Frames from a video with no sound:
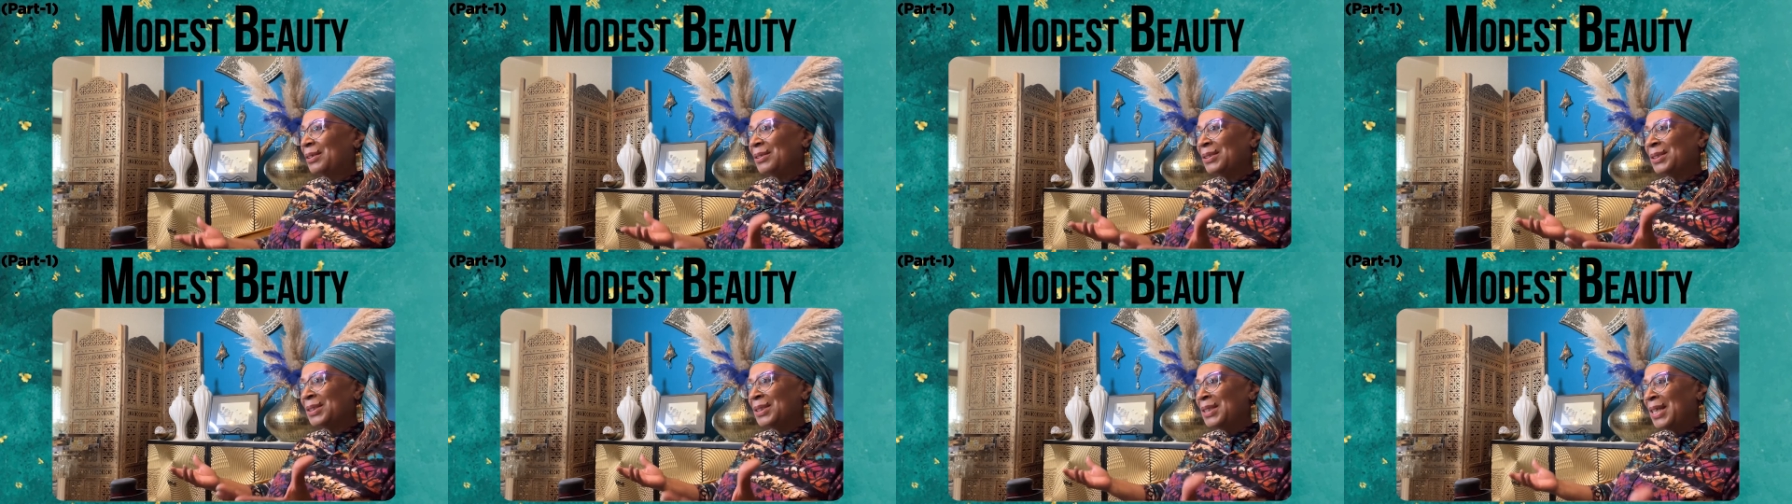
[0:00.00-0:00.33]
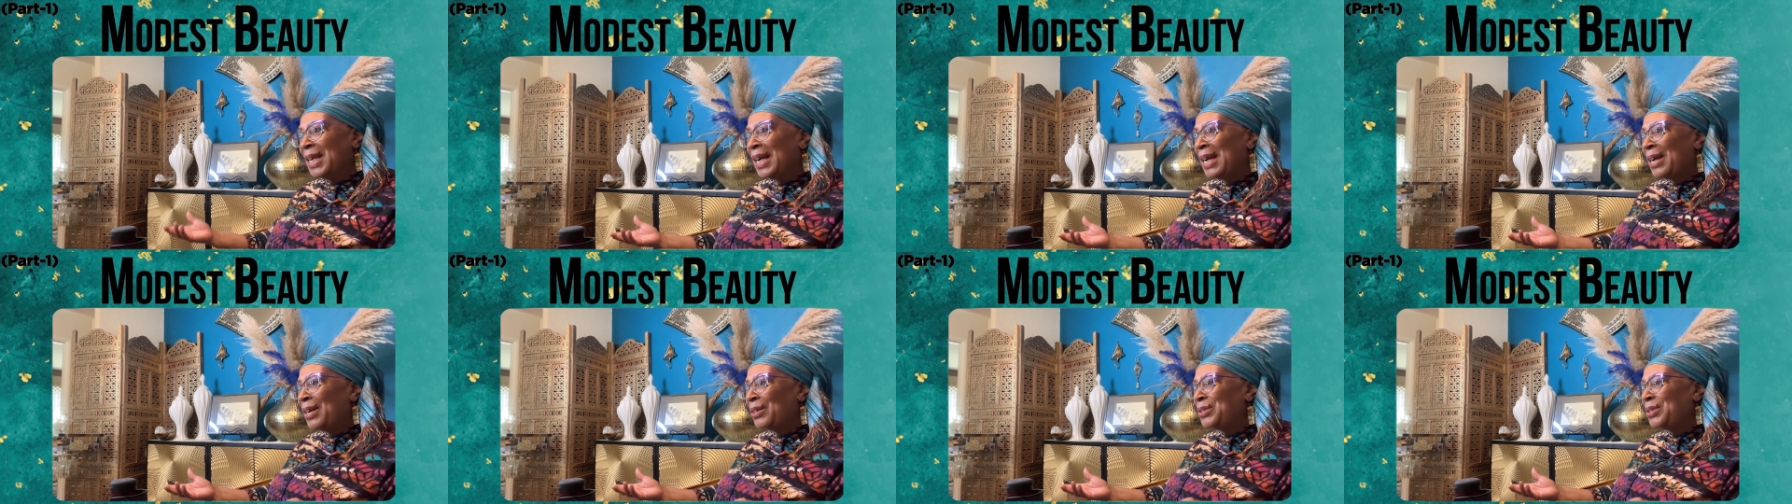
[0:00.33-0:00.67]
because mm-hmm.
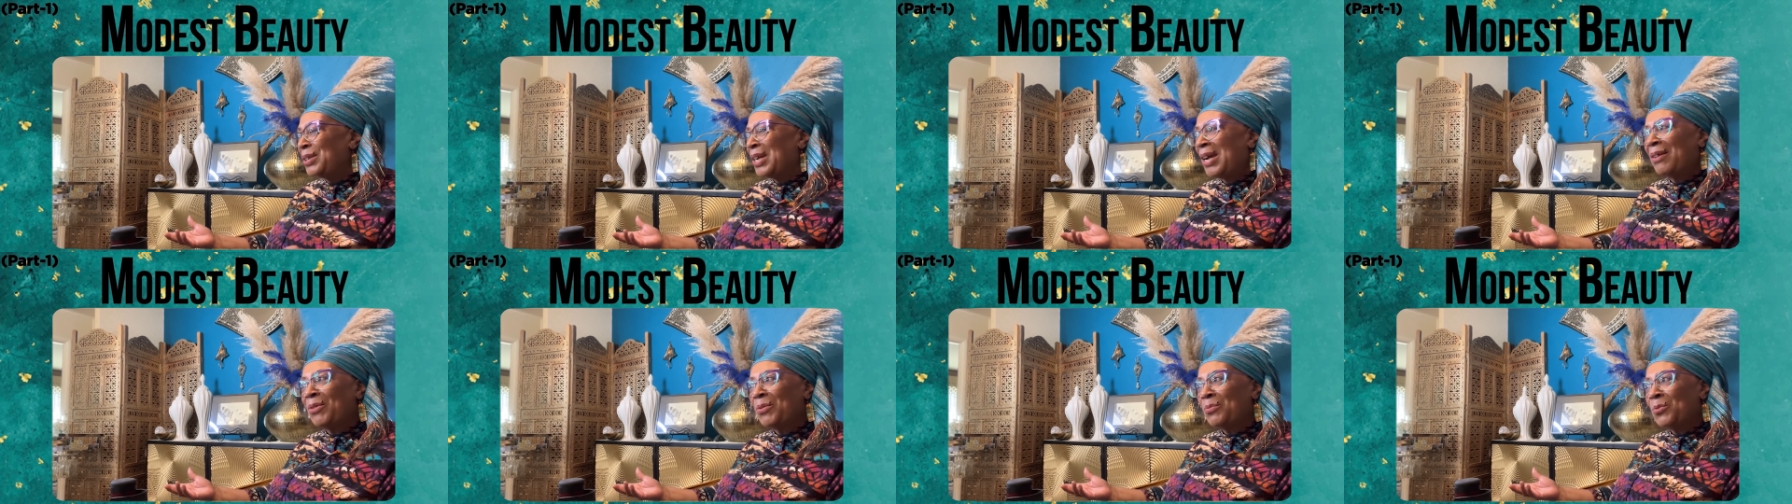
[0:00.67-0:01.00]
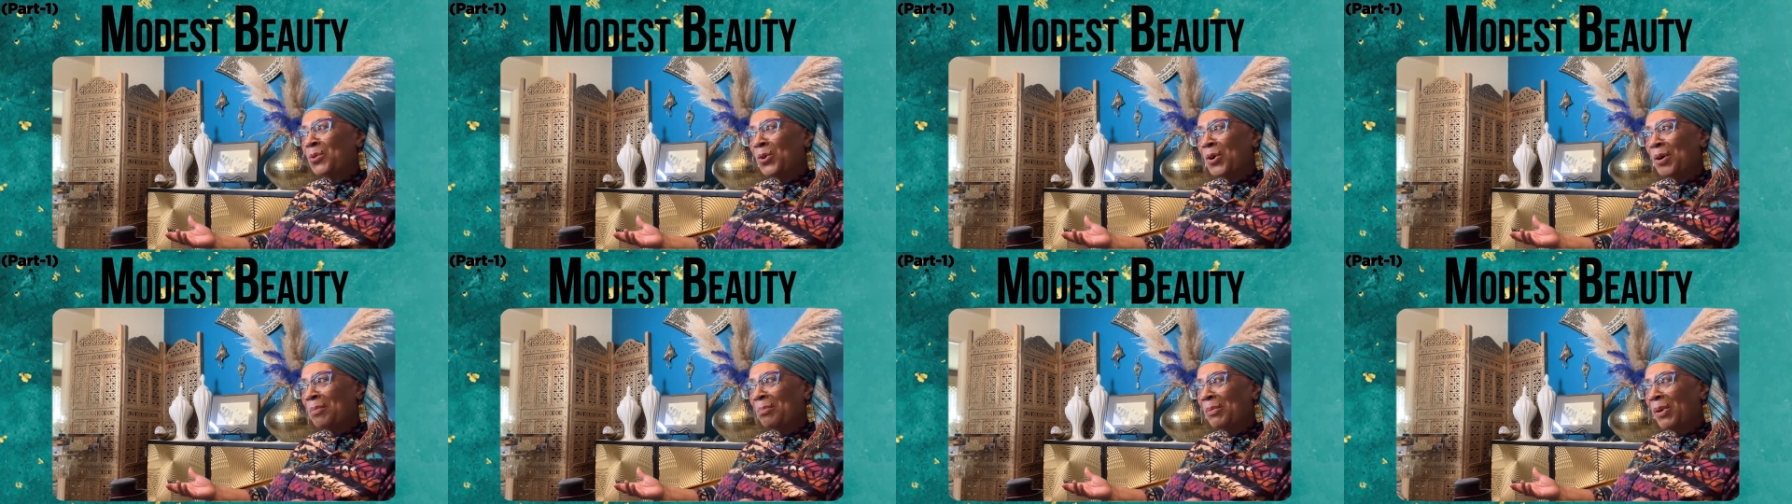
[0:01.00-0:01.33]
now you have a mm-hmm.
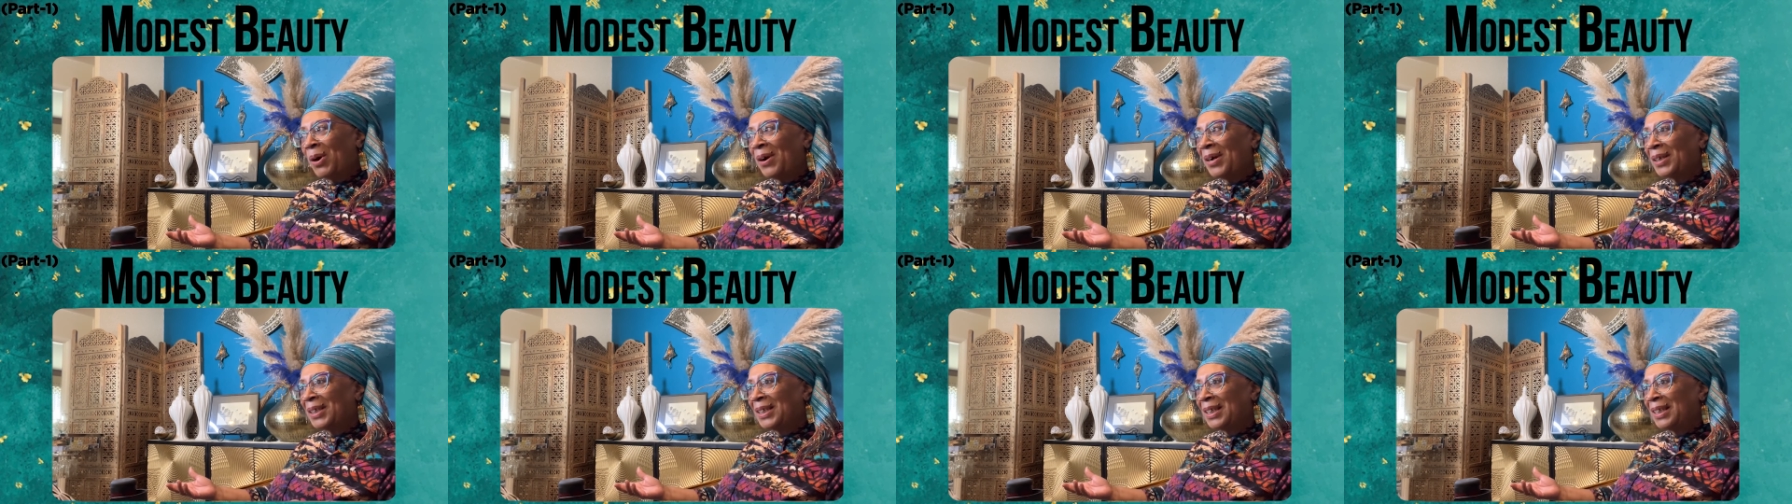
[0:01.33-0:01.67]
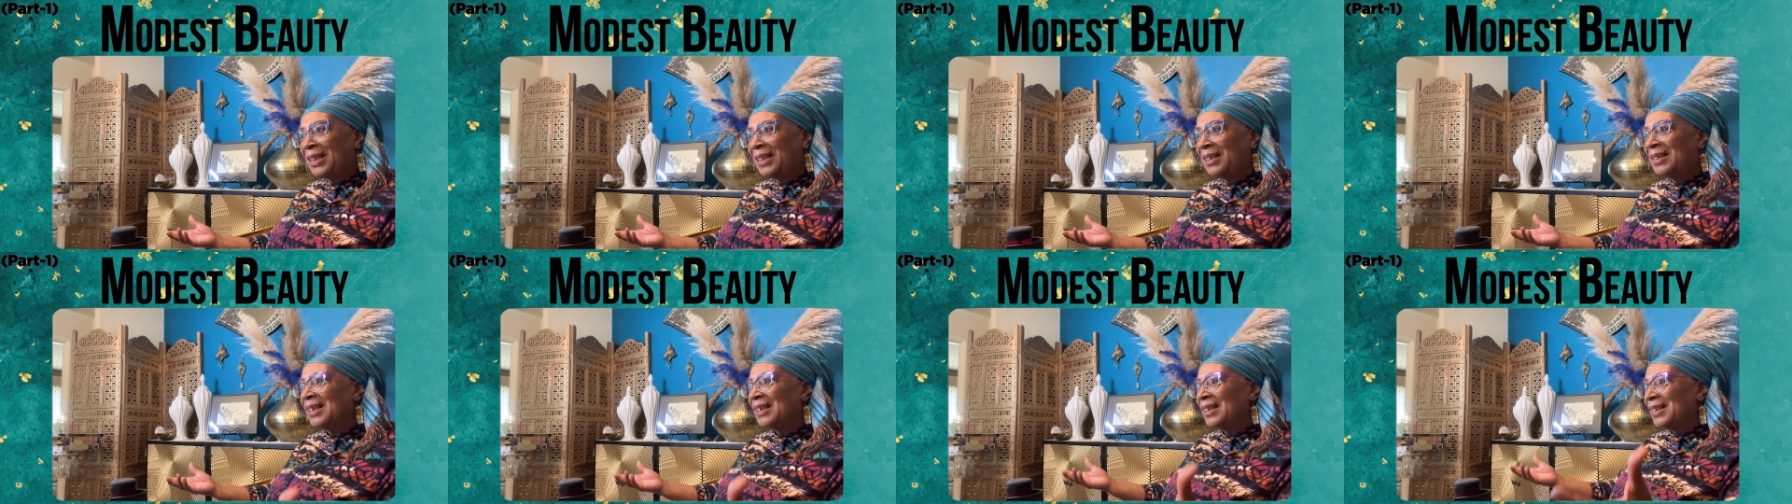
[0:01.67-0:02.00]
warm
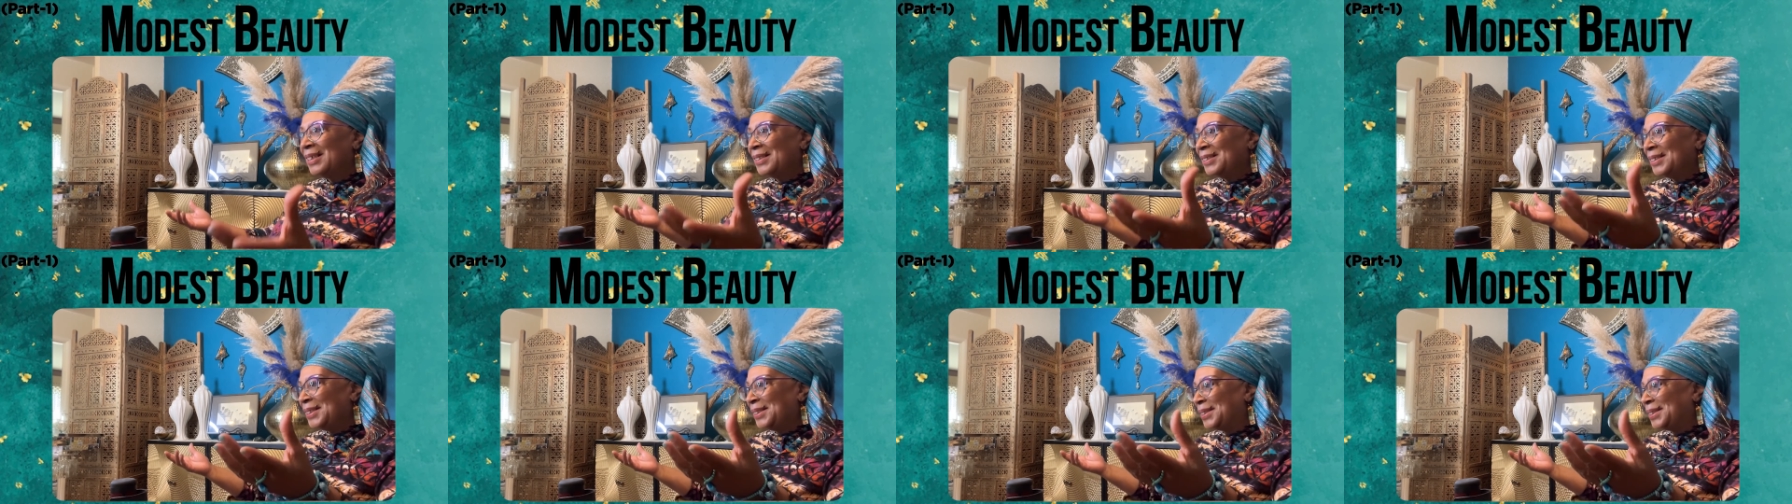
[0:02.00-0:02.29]
market. Mm-hmm.